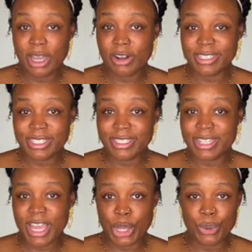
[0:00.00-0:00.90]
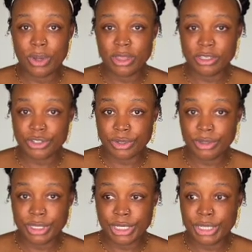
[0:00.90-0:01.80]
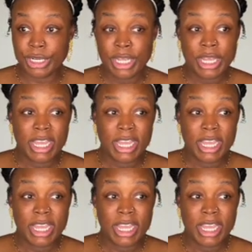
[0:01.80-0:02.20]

car seats that go on the stroller